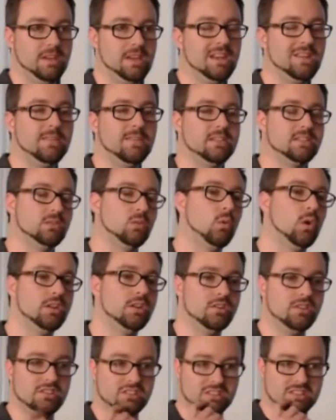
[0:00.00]
And if it's a
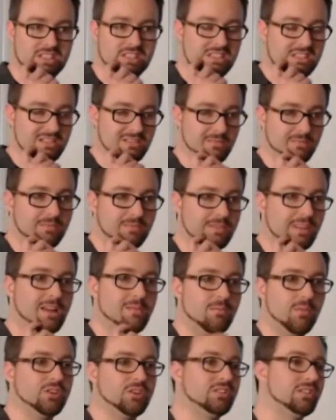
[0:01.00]
one-user system, like
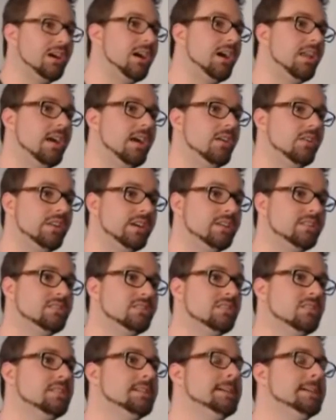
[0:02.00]
most are nowadays,